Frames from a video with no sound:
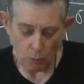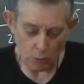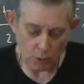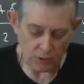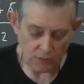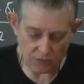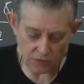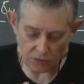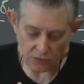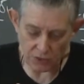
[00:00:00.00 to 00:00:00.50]

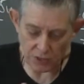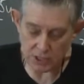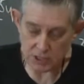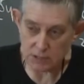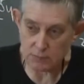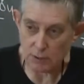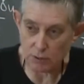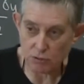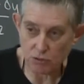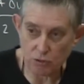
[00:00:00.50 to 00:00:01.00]
one of the
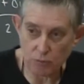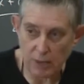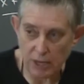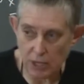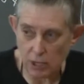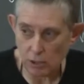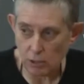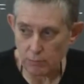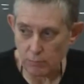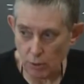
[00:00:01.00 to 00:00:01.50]
things about
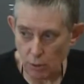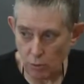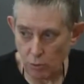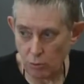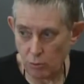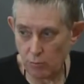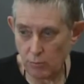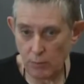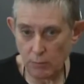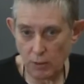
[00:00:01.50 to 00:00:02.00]
trabecular
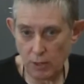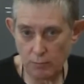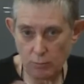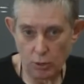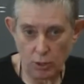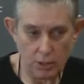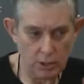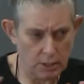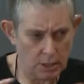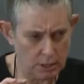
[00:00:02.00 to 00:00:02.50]
bone, remember I
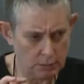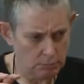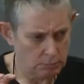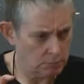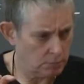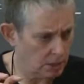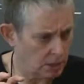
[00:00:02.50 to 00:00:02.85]
brought in that,